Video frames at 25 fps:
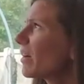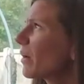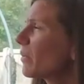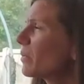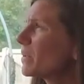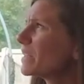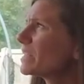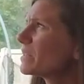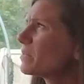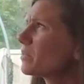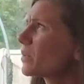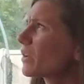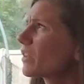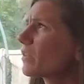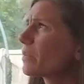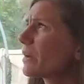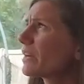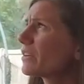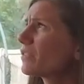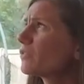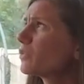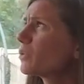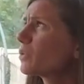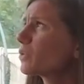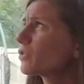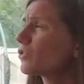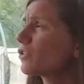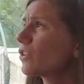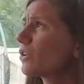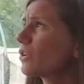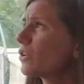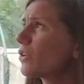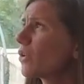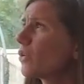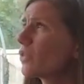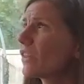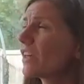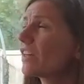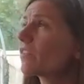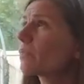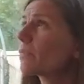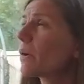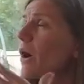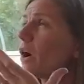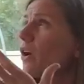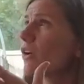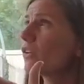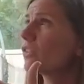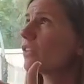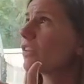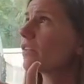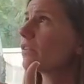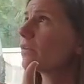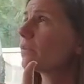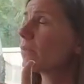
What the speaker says: we didn't want to spend a fortune on this part of this.